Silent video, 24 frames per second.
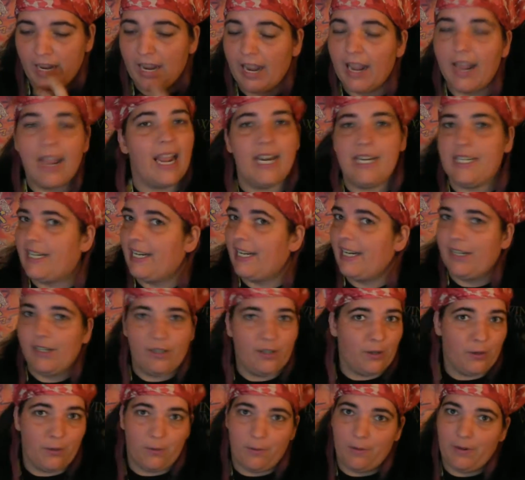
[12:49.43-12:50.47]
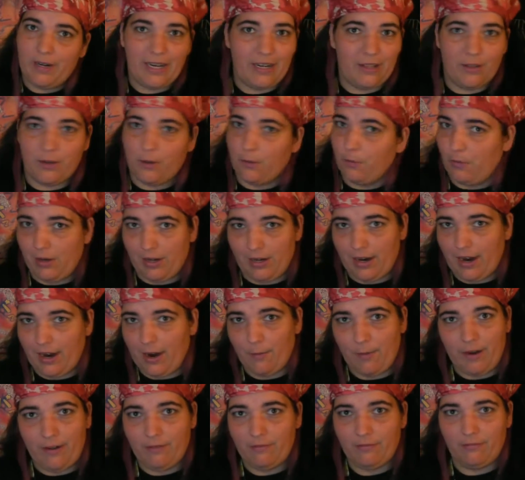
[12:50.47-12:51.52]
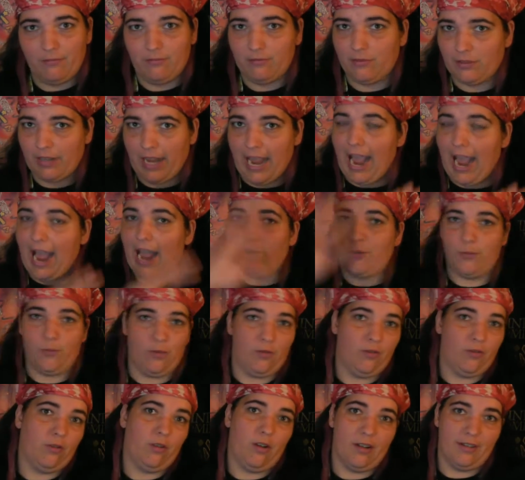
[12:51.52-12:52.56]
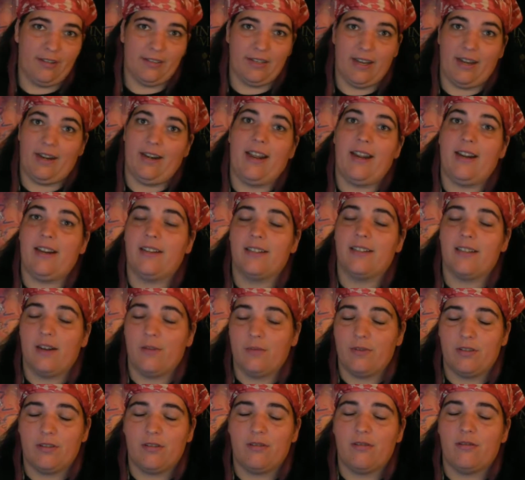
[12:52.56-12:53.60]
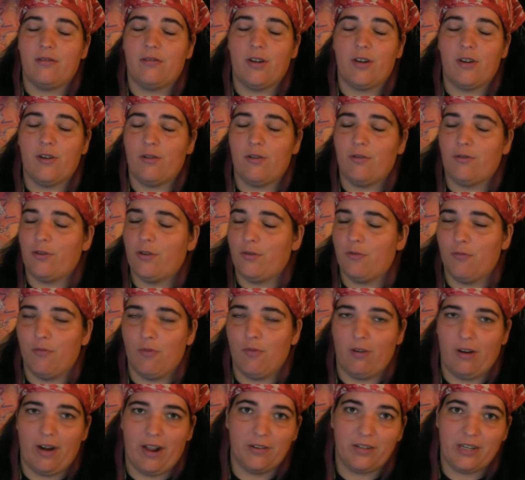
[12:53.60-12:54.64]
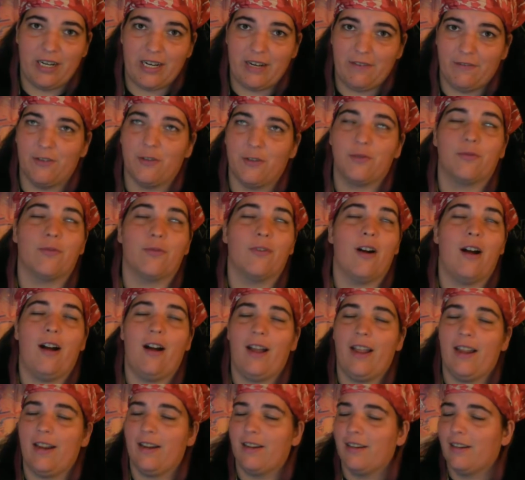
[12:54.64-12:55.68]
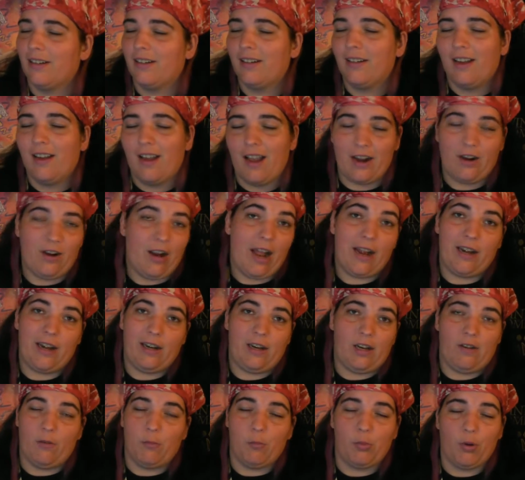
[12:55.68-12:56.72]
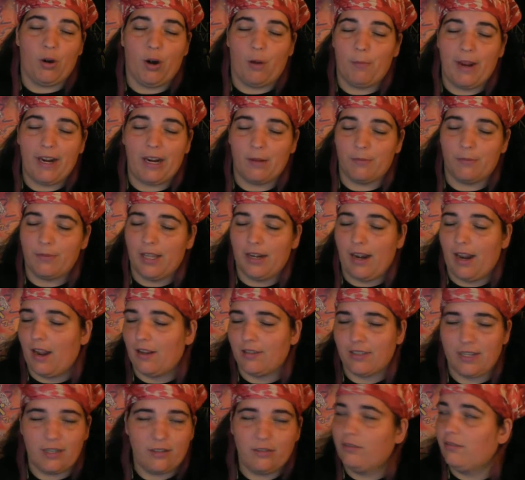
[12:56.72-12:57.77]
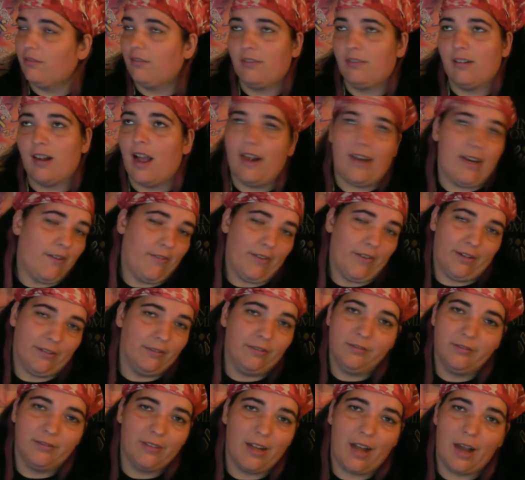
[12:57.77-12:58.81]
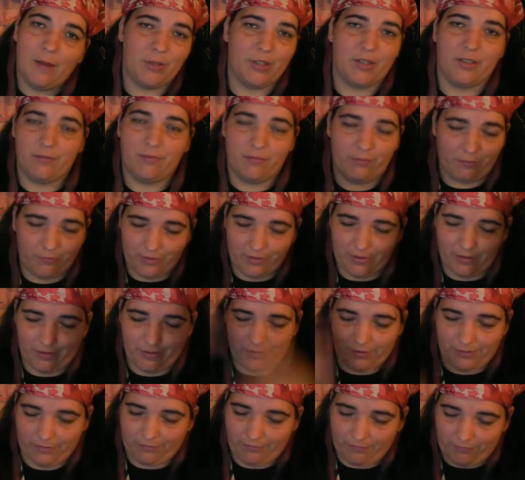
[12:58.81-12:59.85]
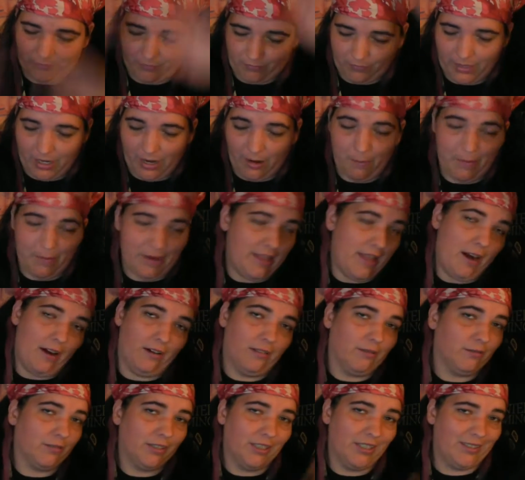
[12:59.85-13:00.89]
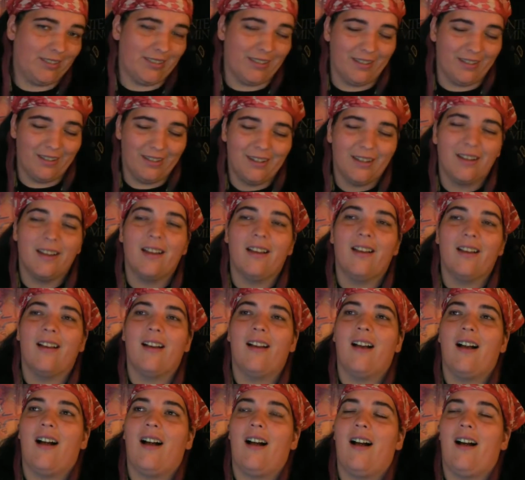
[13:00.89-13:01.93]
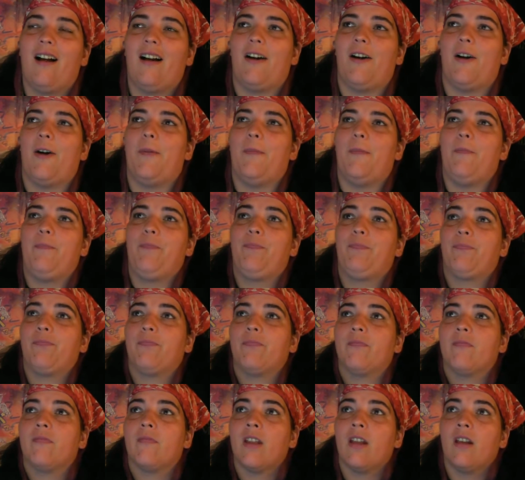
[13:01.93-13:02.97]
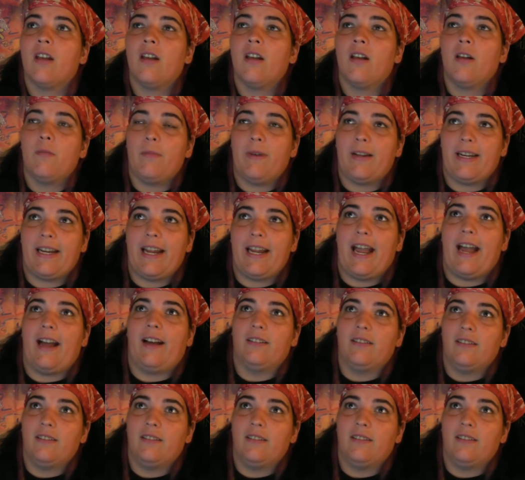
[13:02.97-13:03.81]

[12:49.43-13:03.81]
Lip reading: and didn't do either one. I went casual on Sunday because I was too worn out to even try. I didn't even put on makeup that day. I was like, not even. I'm just going to be there. But yeah,